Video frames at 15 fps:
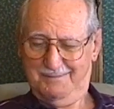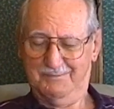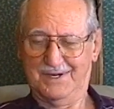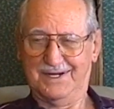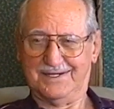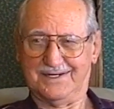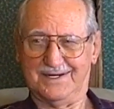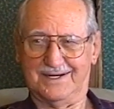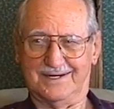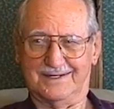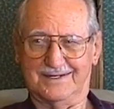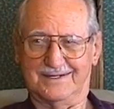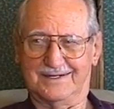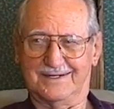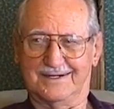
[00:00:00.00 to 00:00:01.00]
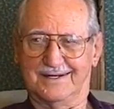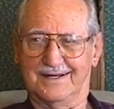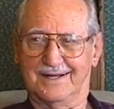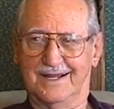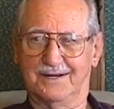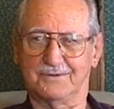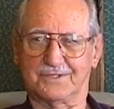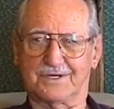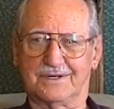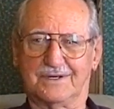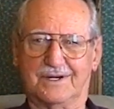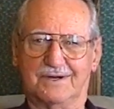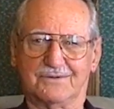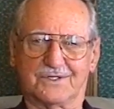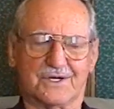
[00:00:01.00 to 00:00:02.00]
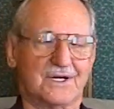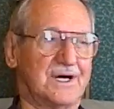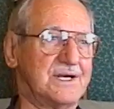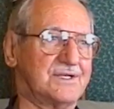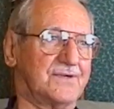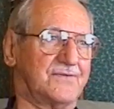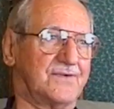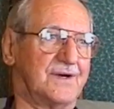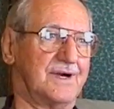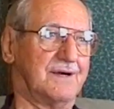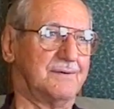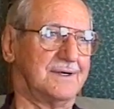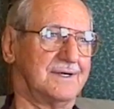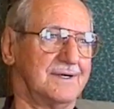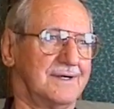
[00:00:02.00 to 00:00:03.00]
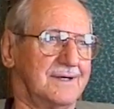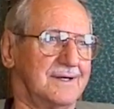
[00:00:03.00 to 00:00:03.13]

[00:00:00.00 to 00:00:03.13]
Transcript: but uh, it was a, it was a nice affair. But,